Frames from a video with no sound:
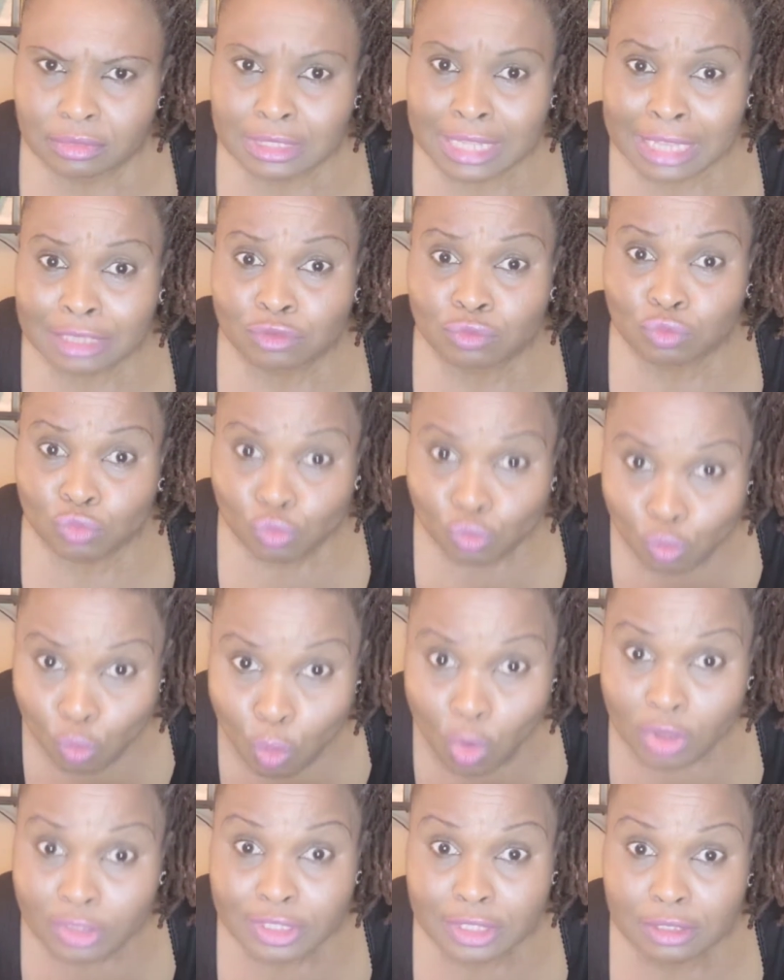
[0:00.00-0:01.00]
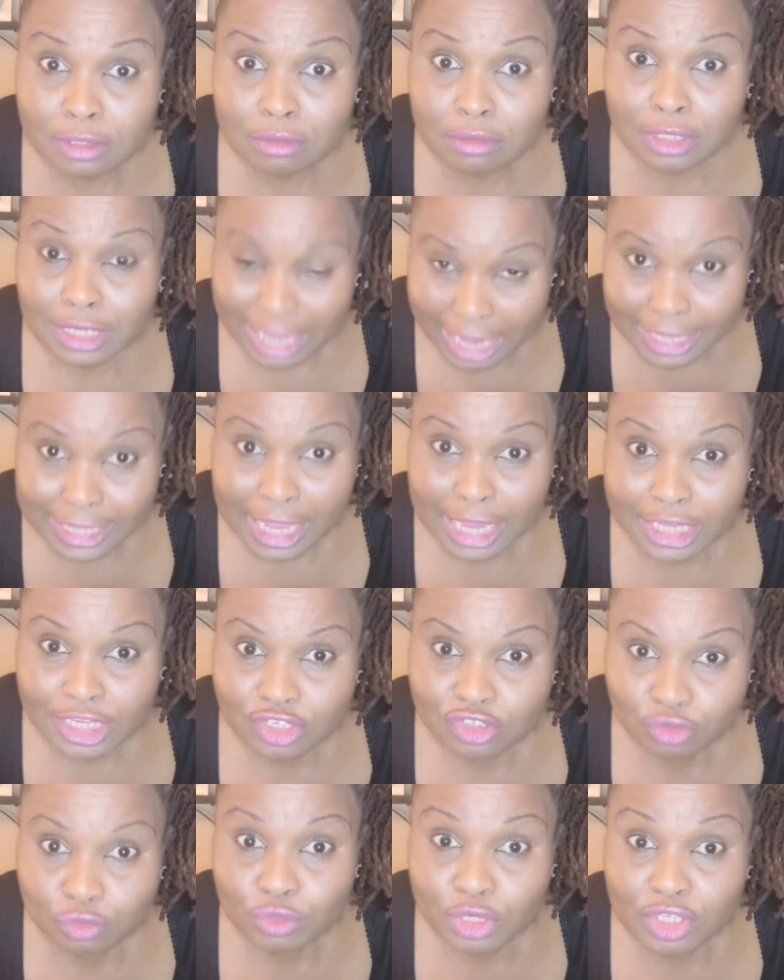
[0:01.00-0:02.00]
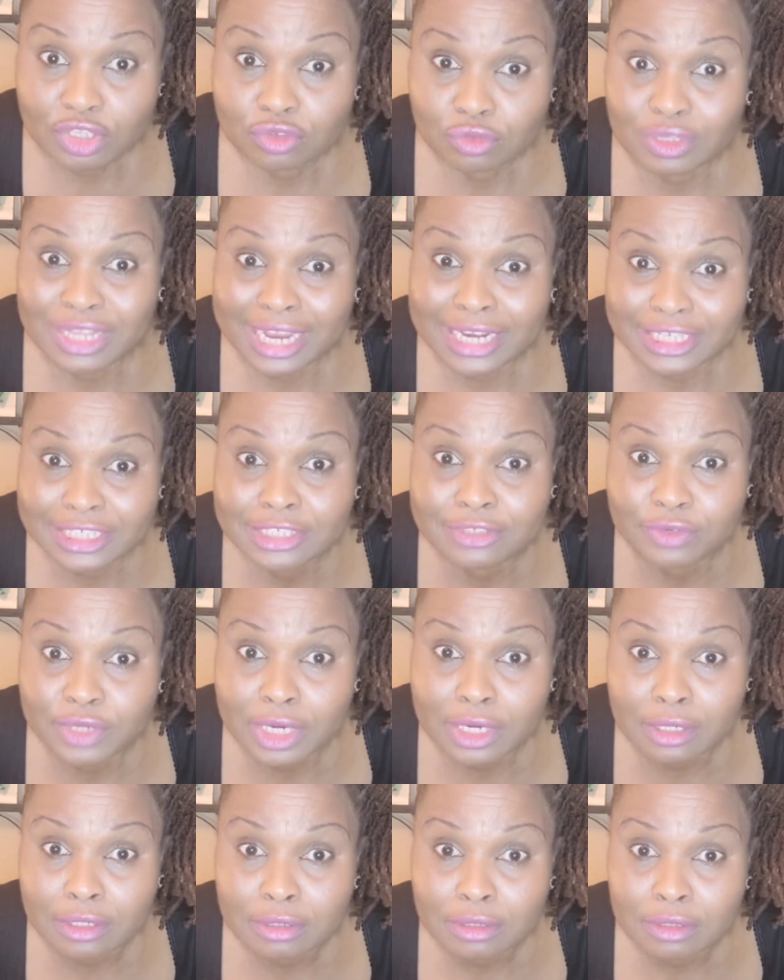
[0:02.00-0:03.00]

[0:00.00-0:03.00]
That's what Ghana is doing to Nigeria.